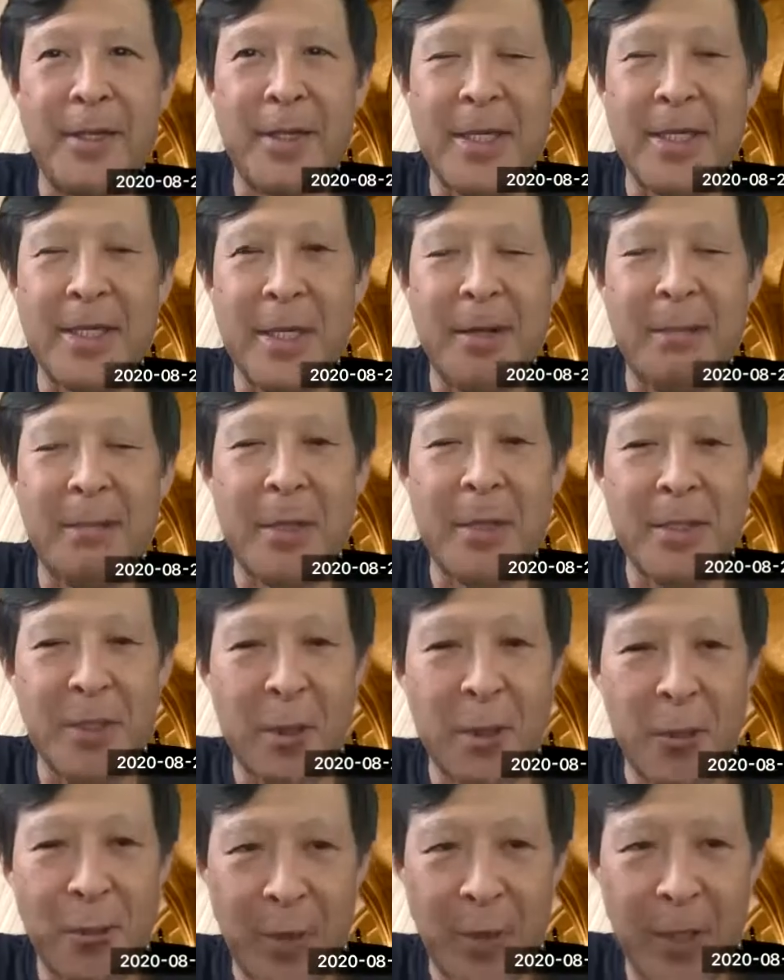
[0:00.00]
assignments
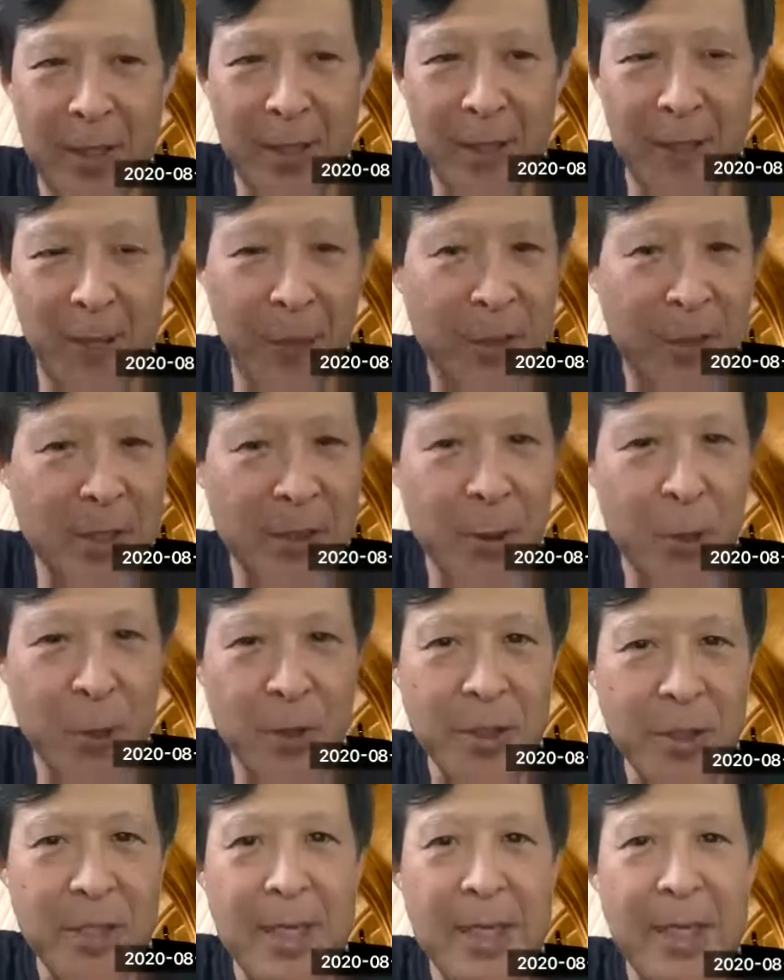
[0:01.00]
already for this
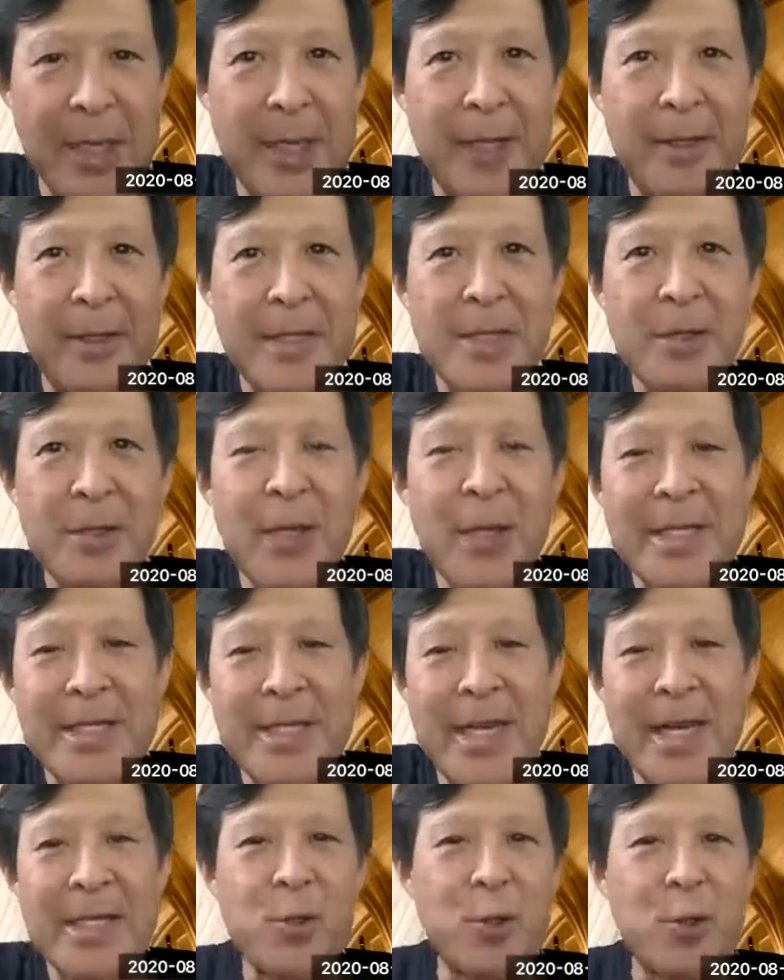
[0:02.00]
course, this
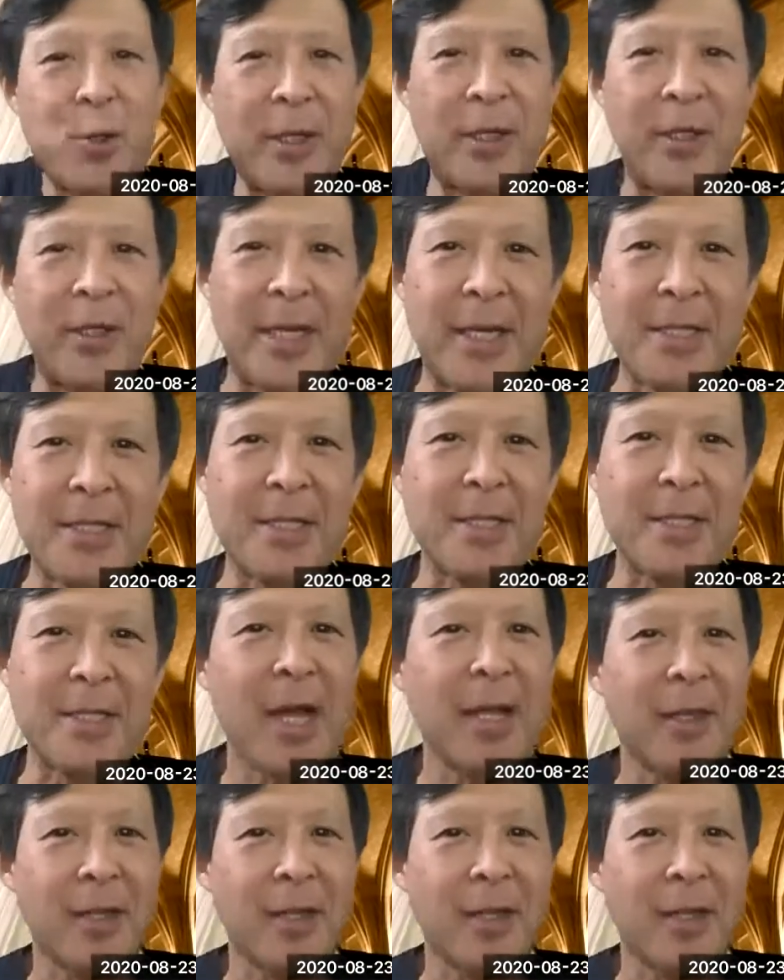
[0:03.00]
class actually does not